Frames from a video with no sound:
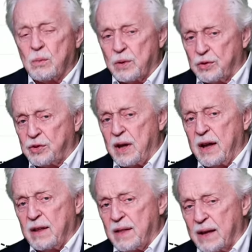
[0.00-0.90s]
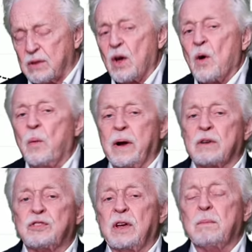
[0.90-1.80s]
We're seeing that we are
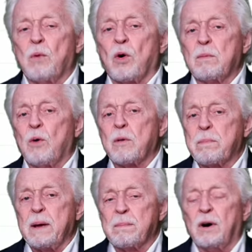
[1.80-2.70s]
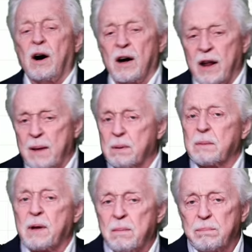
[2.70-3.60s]
seeing more and more people unable to
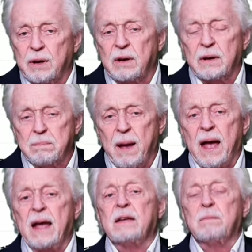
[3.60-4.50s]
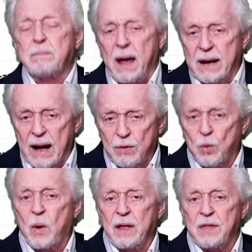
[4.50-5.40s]
completely pay and pay down the
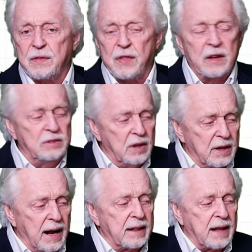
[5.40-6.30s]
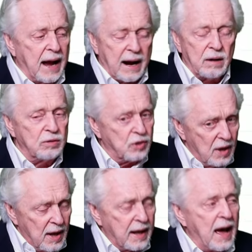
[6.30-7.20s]
way that they did on
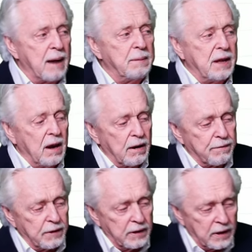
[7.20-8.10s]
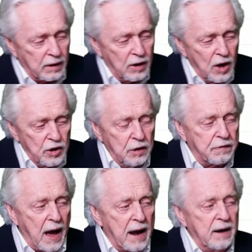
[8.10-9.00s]
cards. Got to be careful here. You've
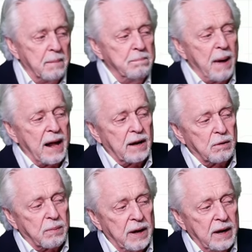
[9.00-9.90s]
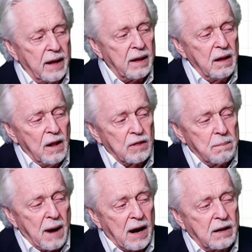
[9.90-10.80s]
got an embedded reading. The
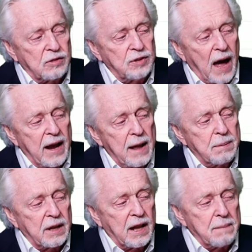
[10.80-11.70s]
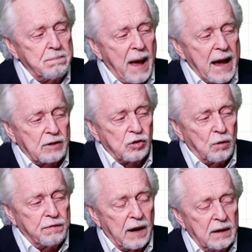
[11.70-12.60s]
market's not able to get back so
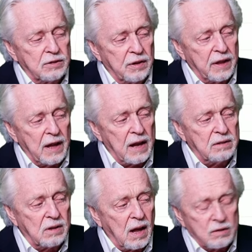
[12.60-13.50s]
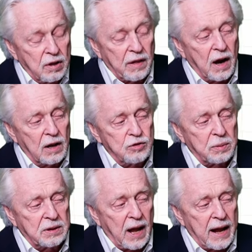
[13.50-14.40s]
far to the eight uh, to the
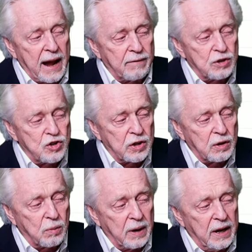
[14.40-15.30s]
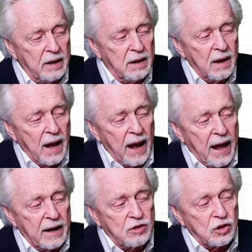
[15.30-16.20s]
hundred-day average in green,
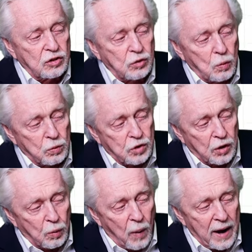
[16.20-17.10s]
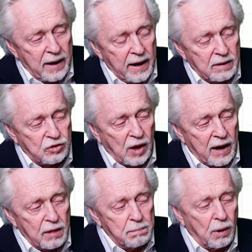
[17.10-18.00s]
and it's just to the right-hand side
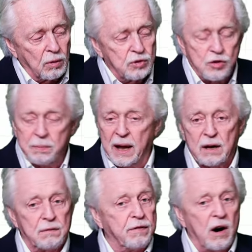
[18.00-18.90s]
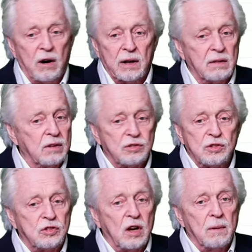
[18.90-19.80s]
of the Bollinger Band and falling. This is
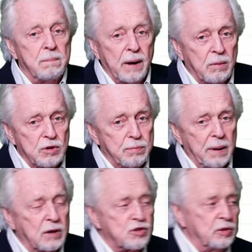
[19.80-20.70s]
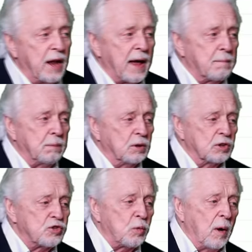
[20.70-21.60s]
still a bearish picture, not a
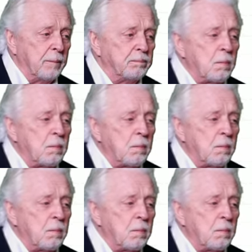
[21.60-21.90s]
bullish one.